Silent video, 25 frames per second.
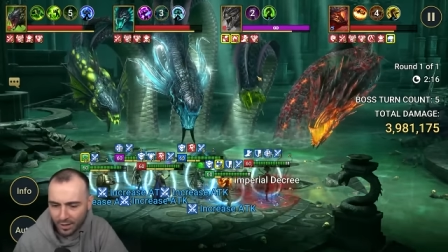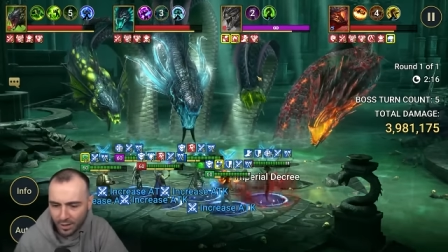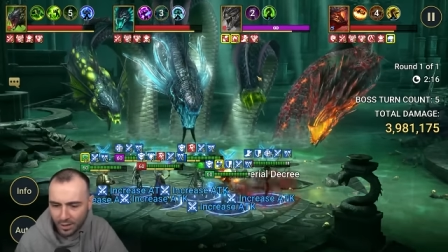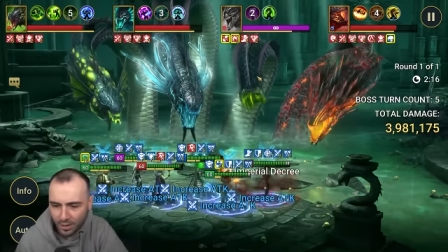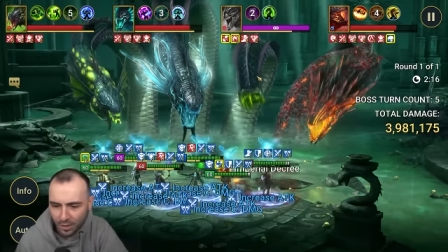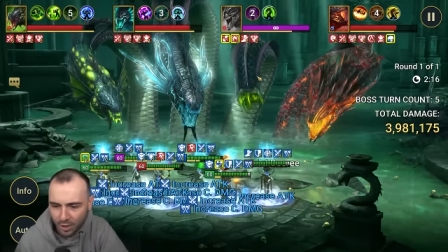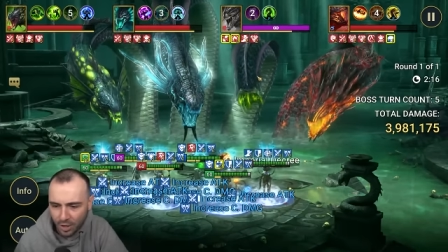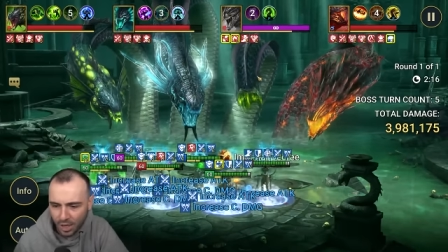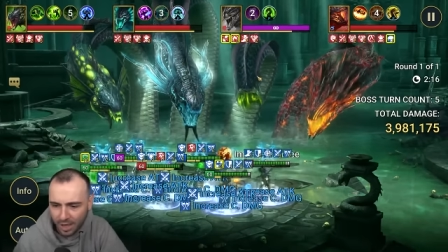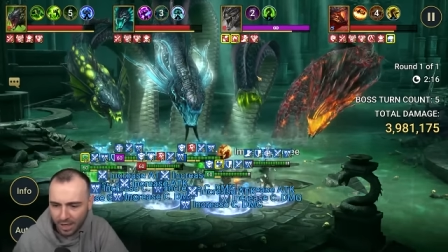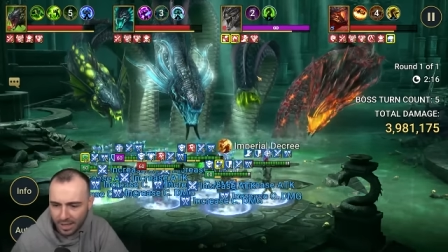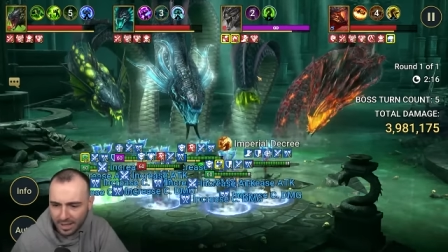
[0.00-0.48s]
So
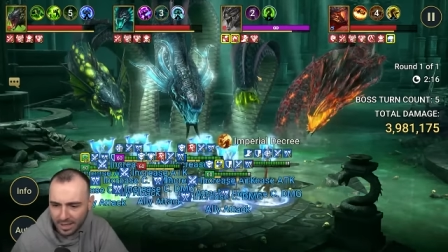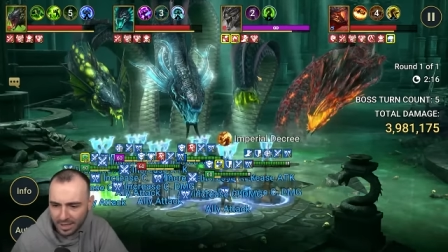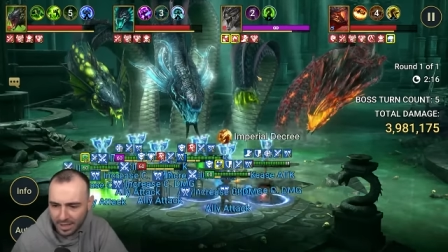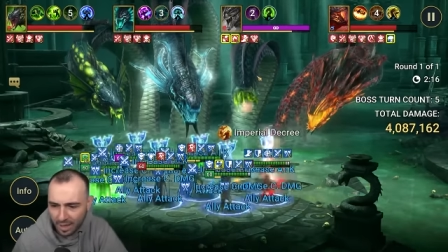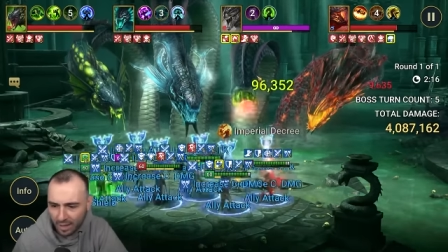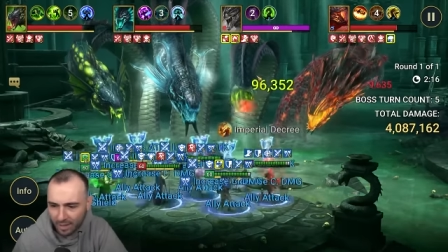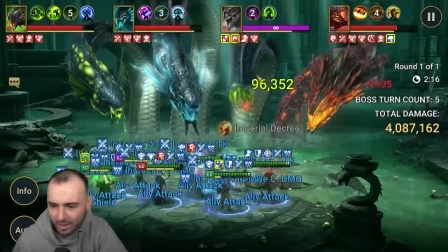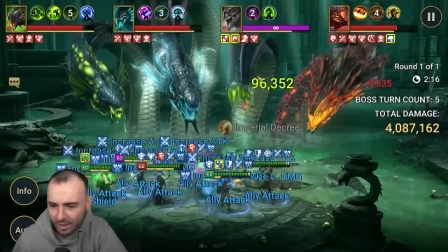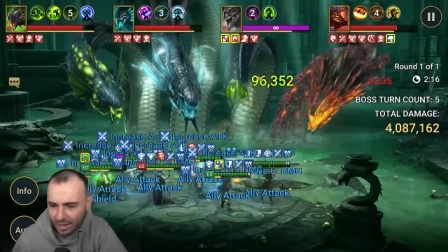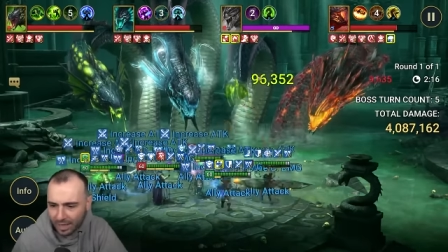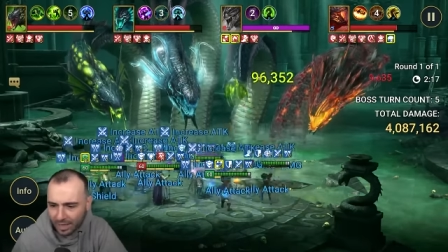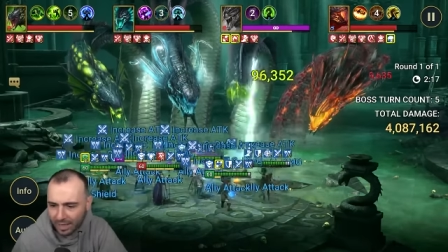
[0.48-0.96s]
check this
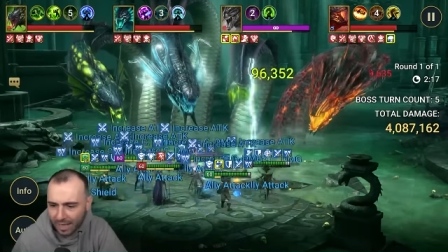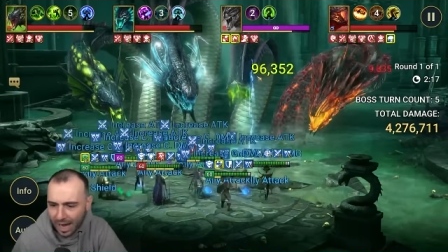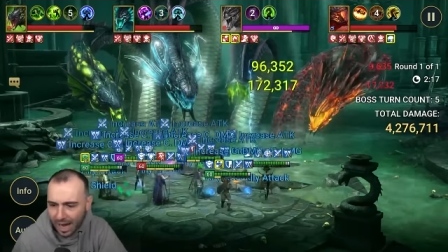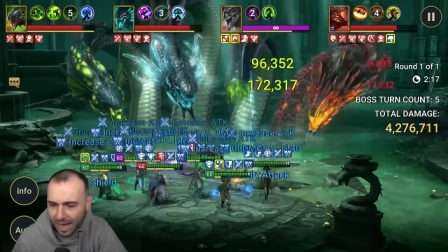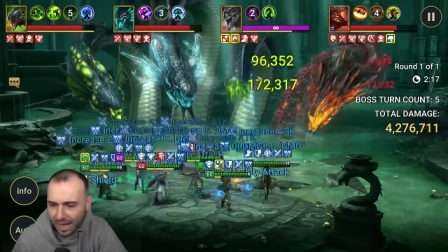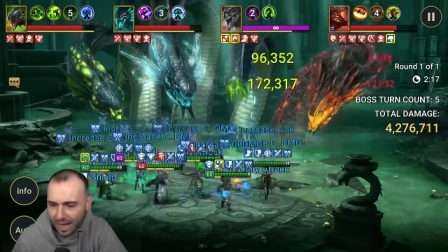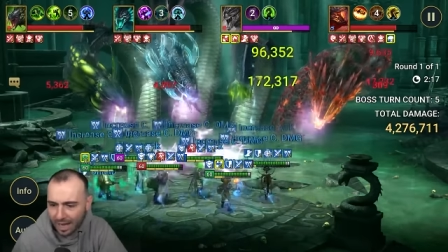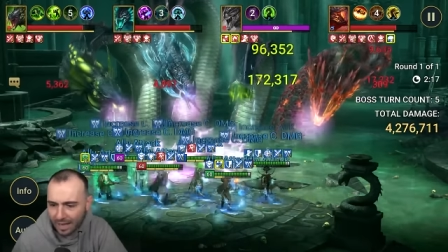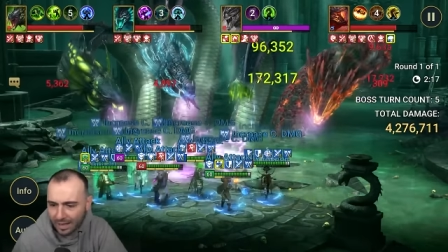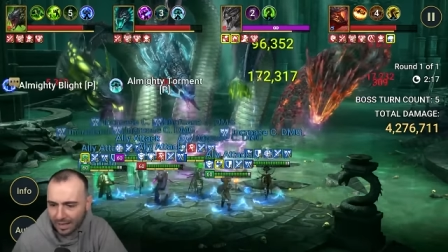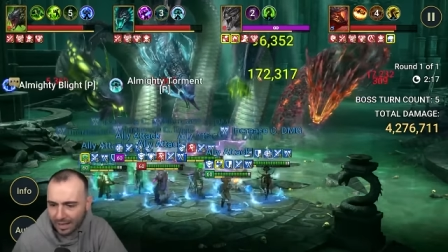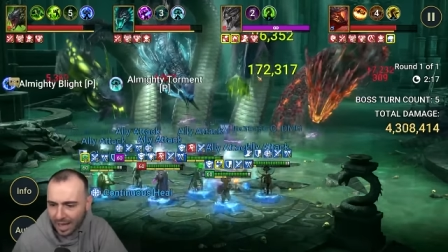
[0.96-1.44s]
out. Another
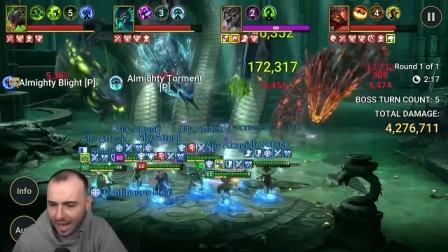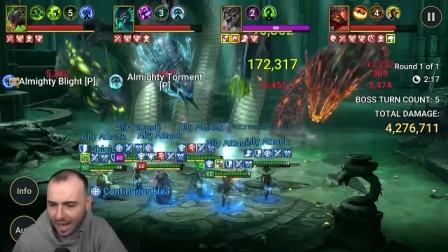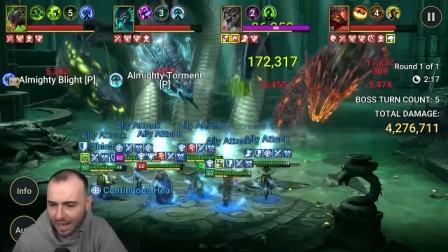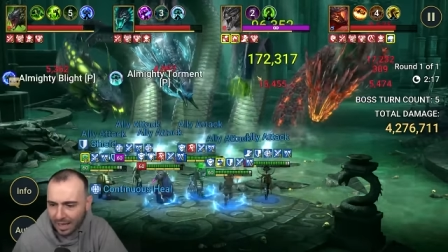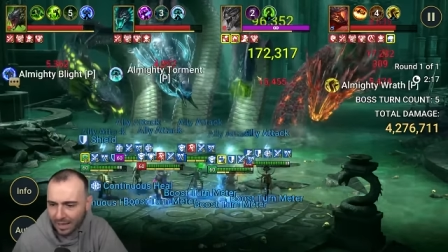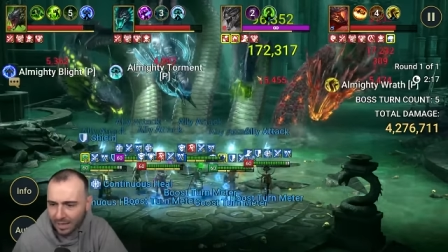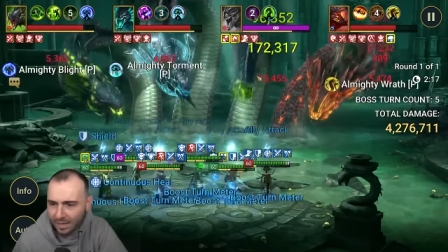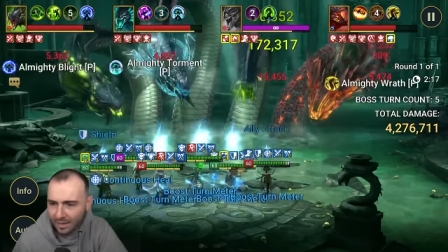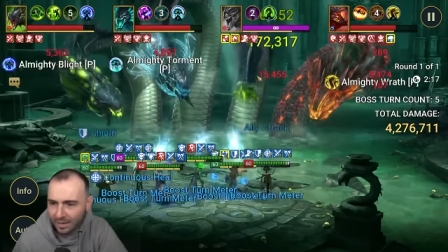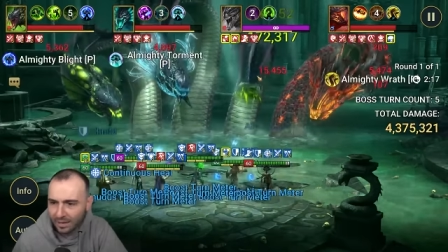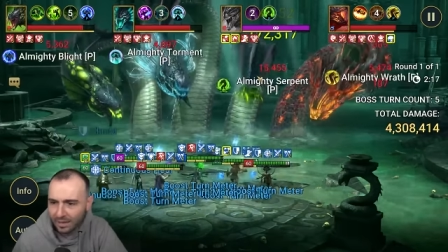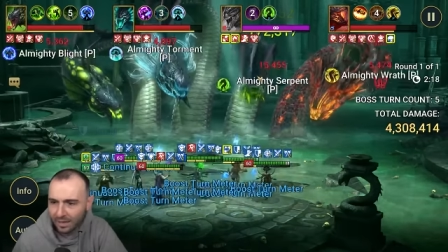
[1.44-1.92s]
ally
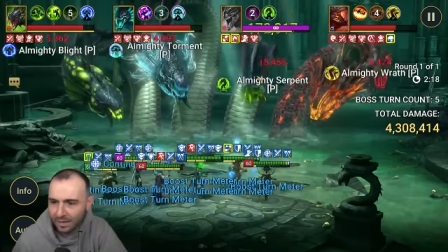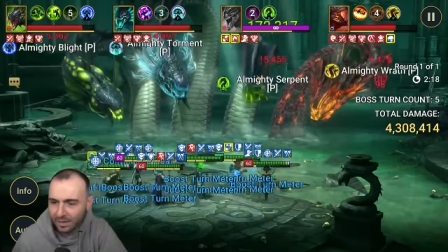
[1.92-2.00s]
attack.